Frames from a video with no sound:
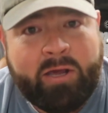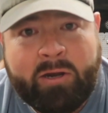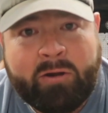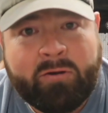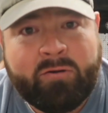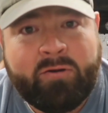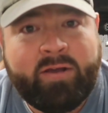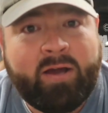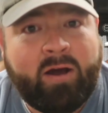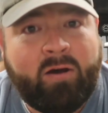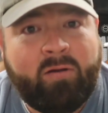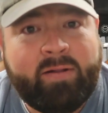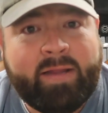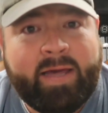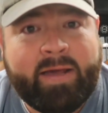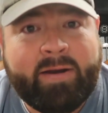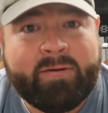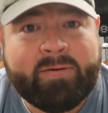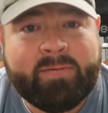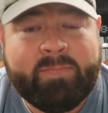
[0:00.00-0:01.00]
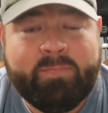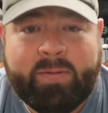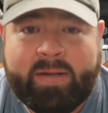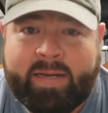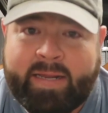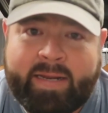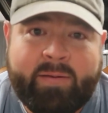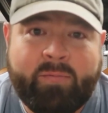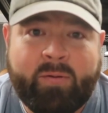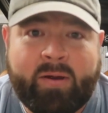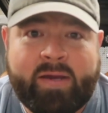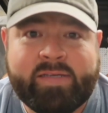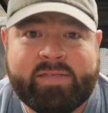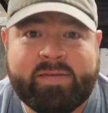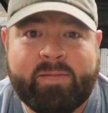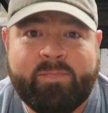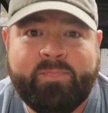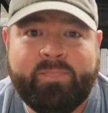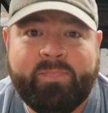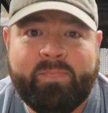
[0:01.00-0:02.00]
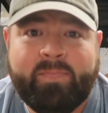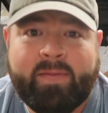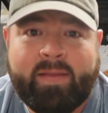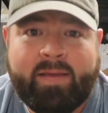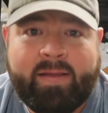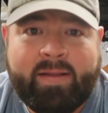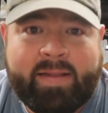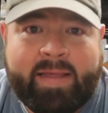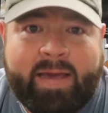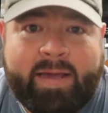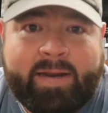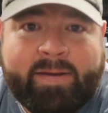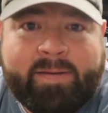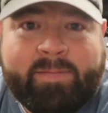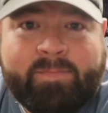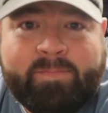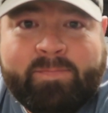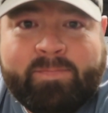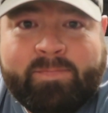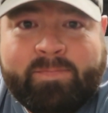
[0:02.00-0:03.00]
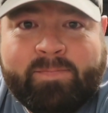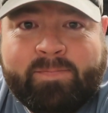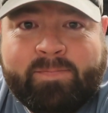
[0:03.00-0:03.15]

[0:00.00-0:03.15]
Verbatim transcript: hear y'all later. But anyways, later.